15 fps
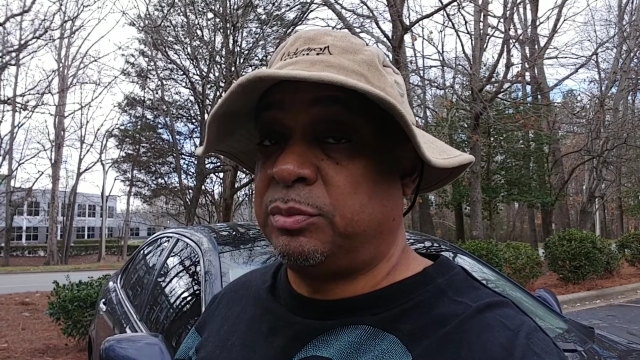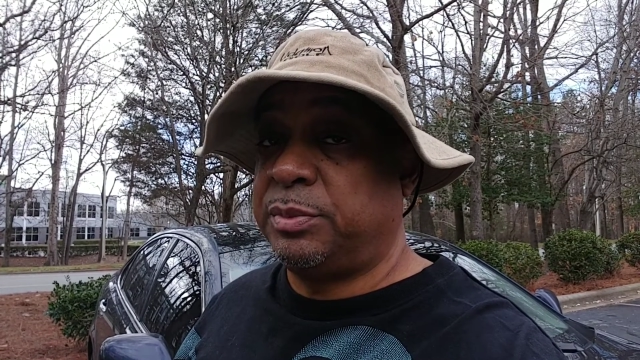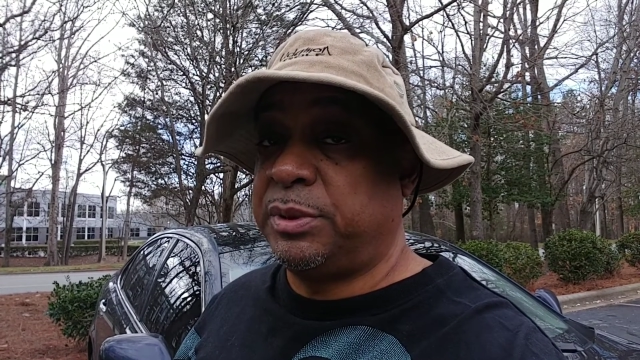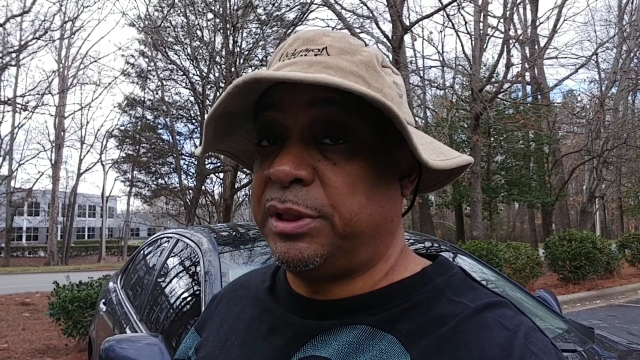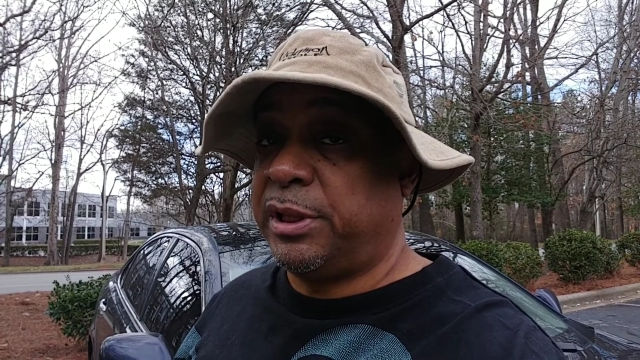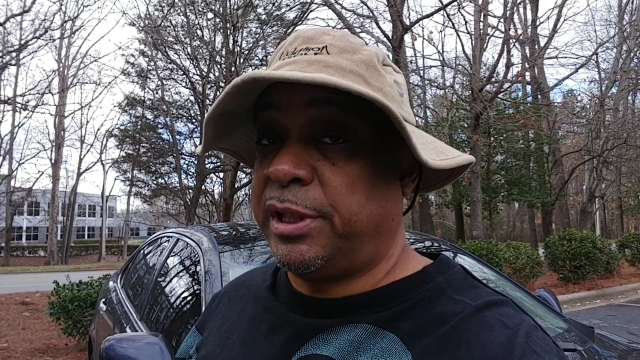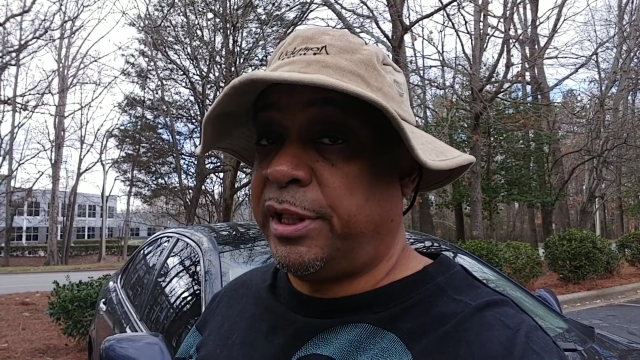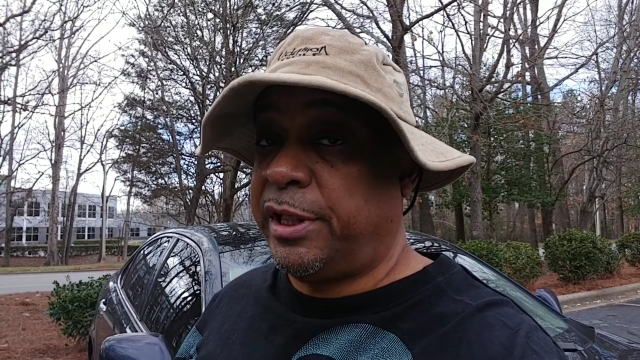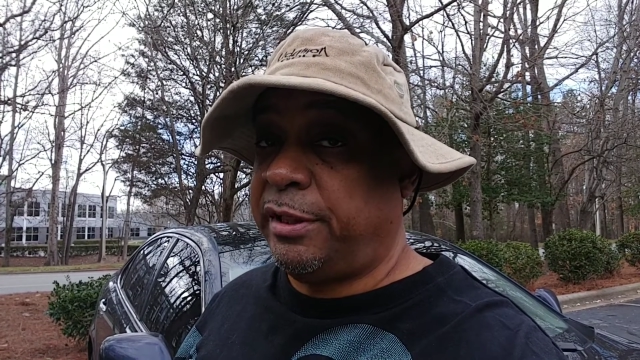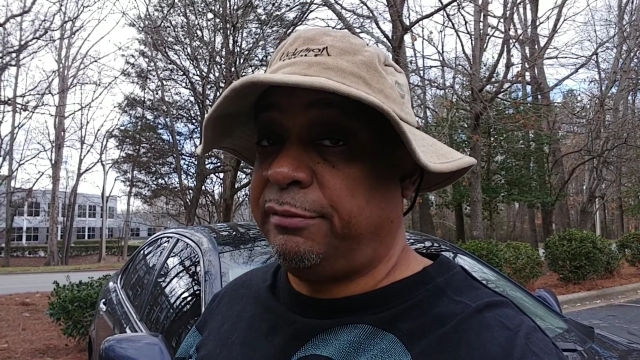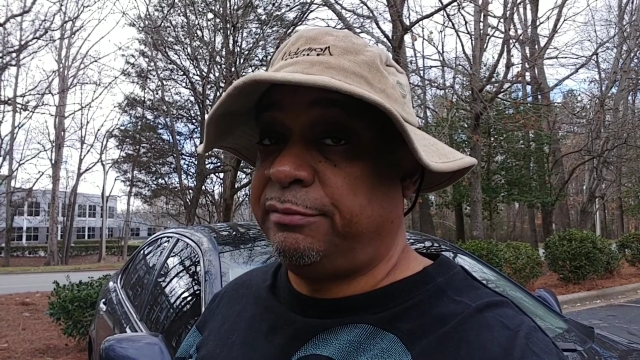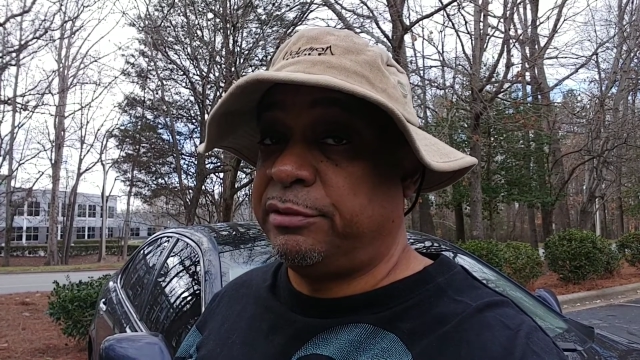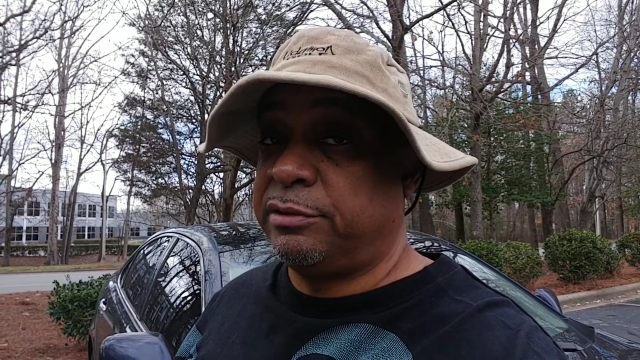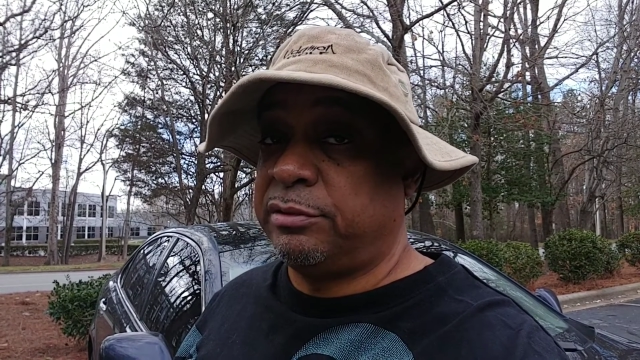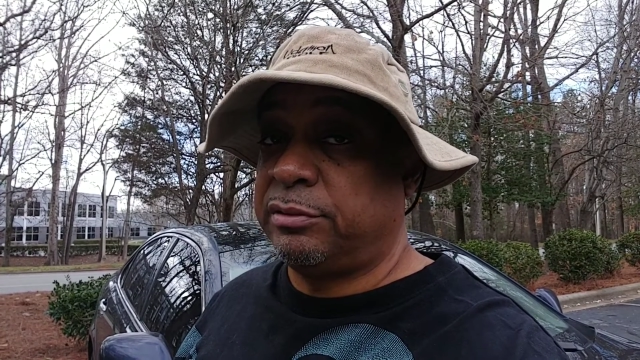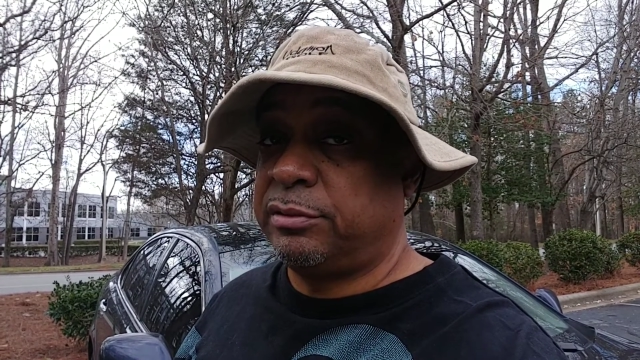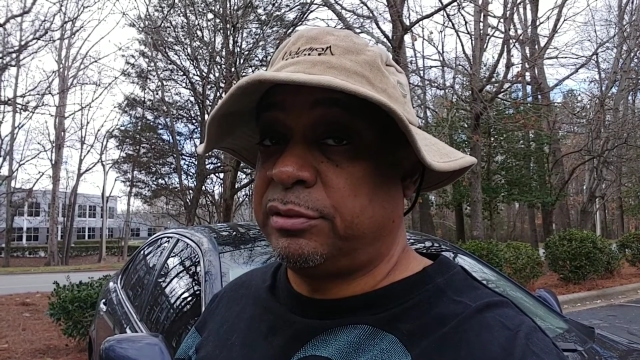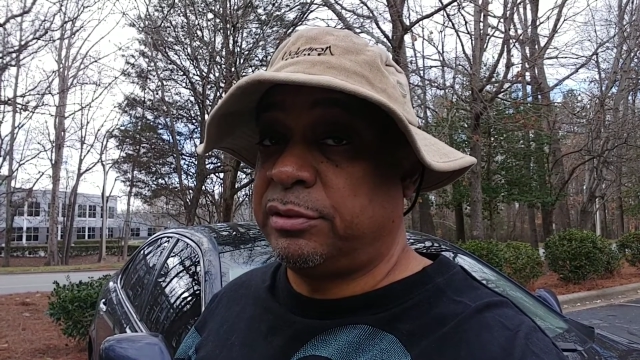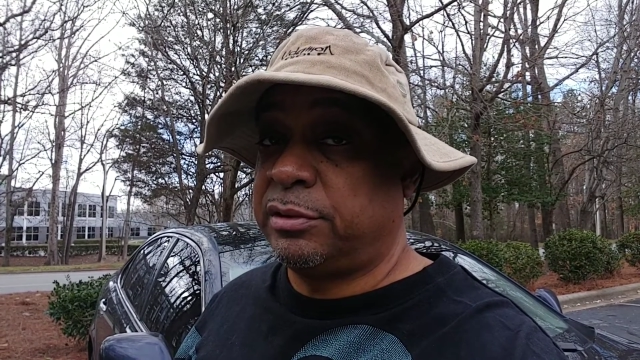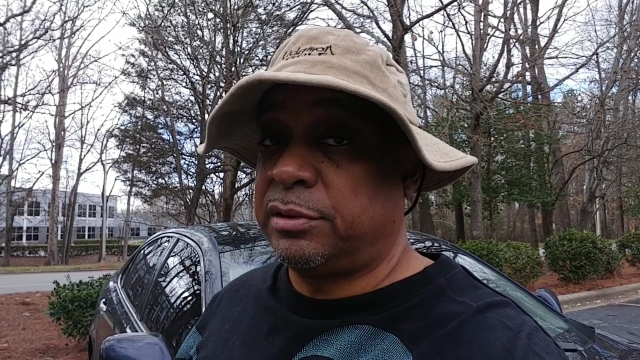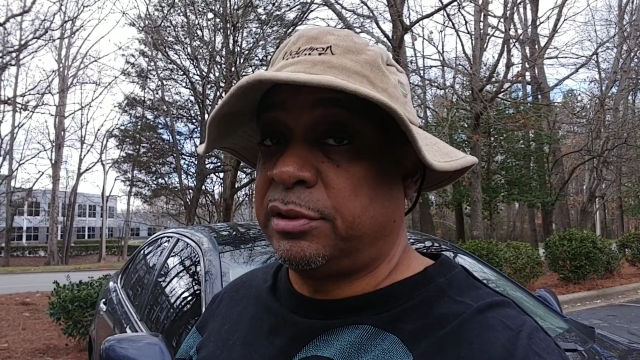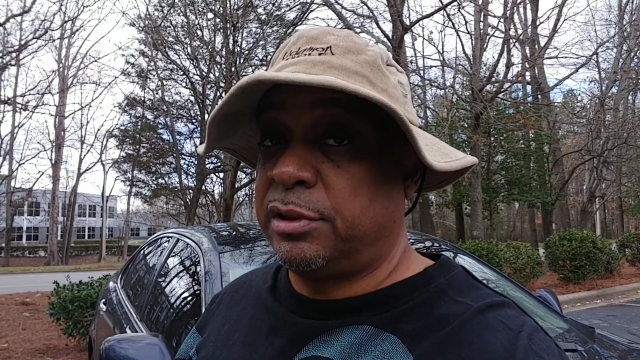behaviors
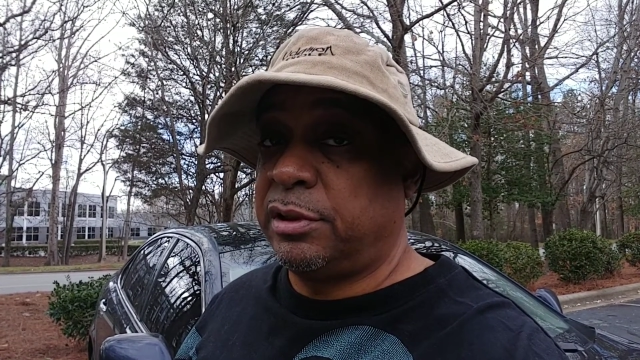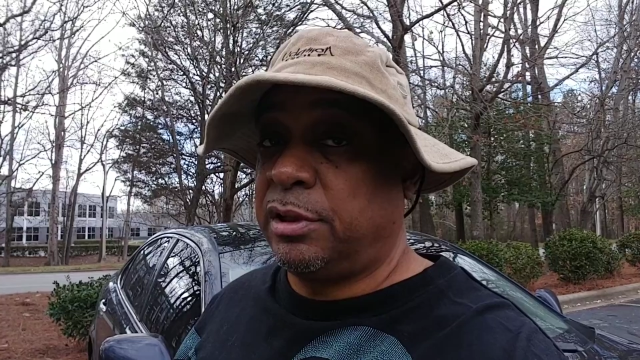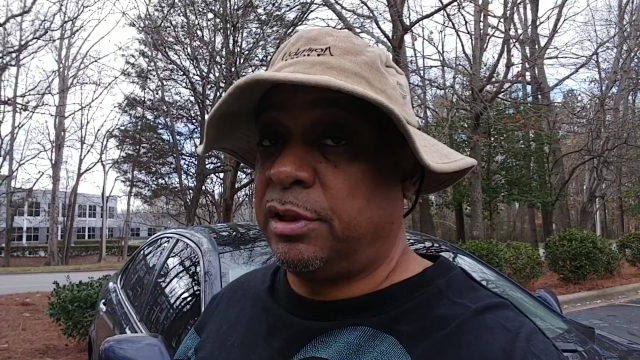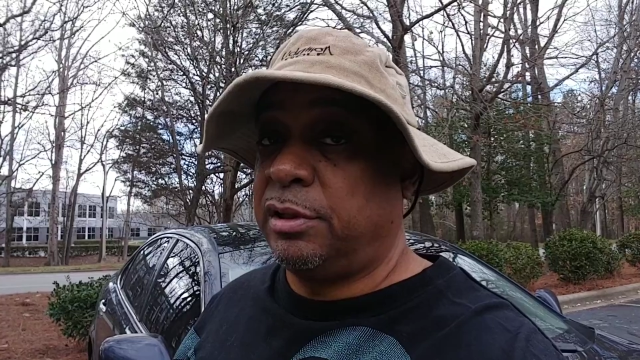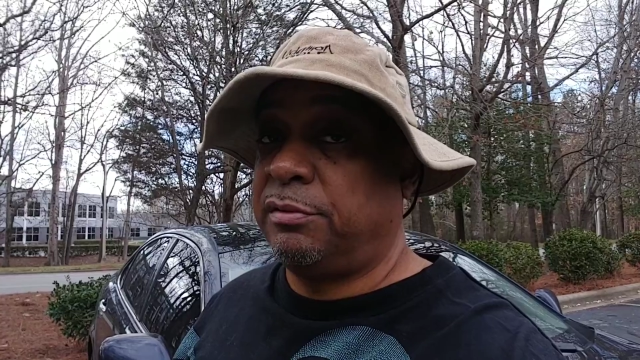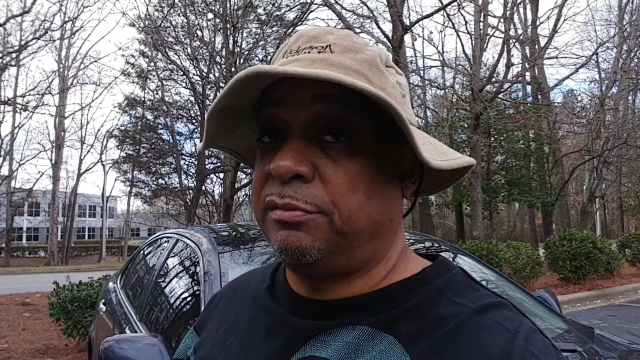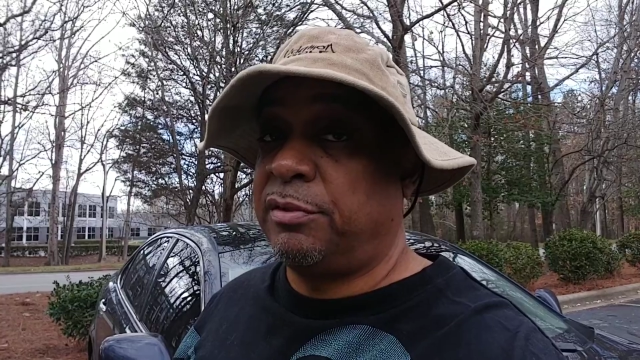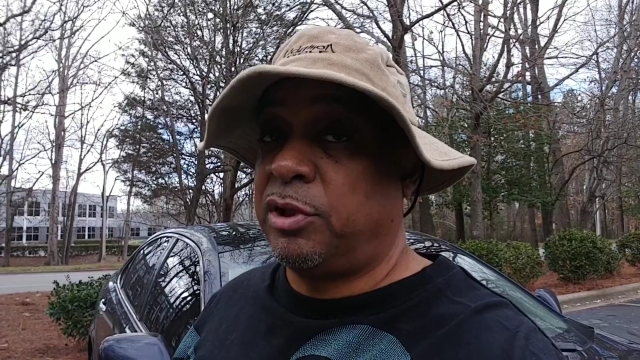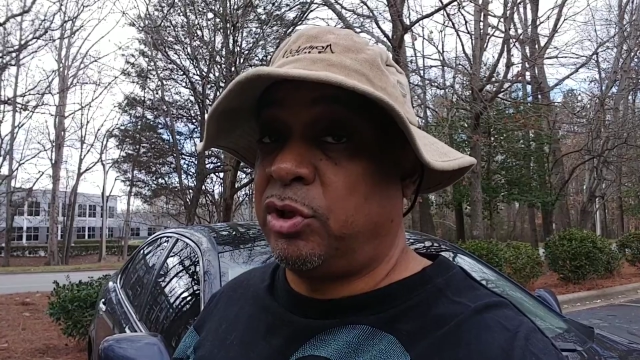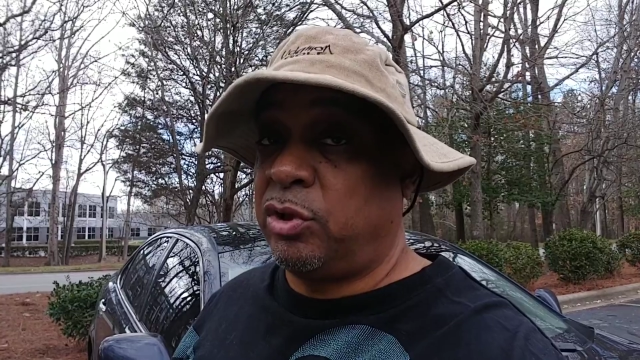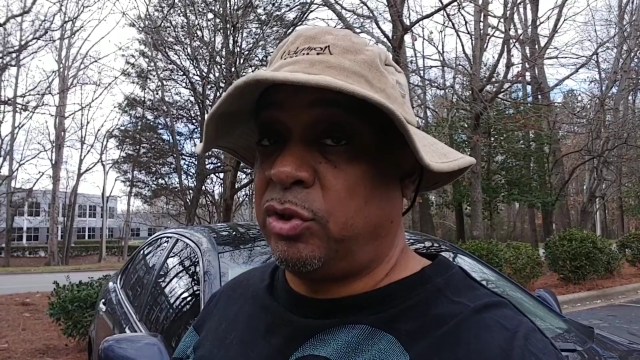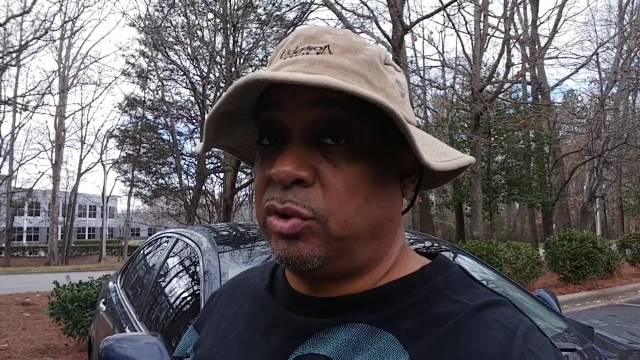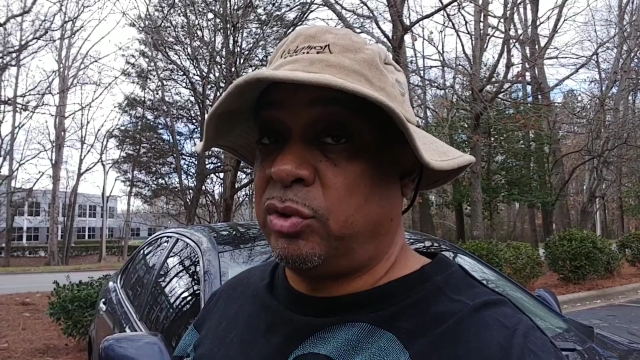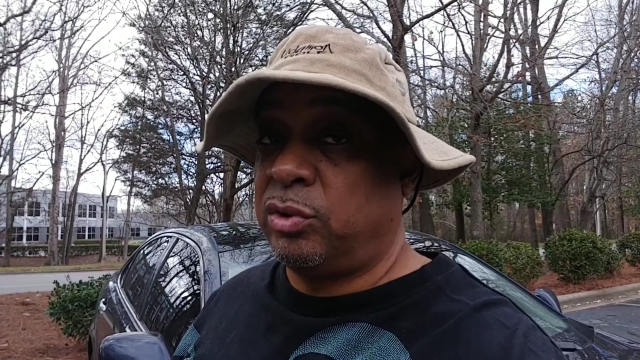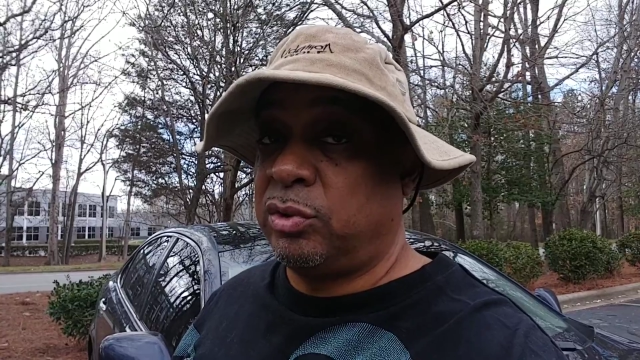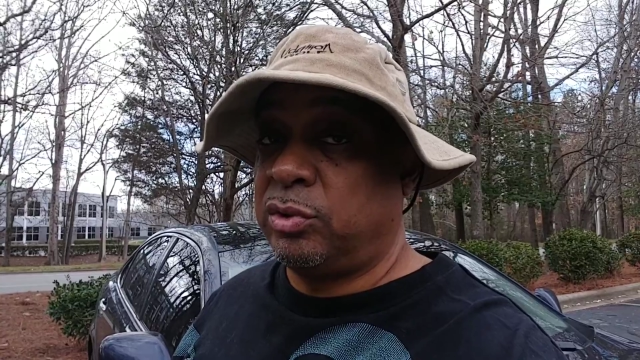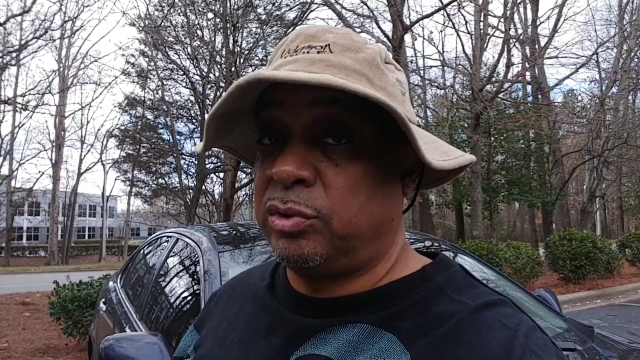of all.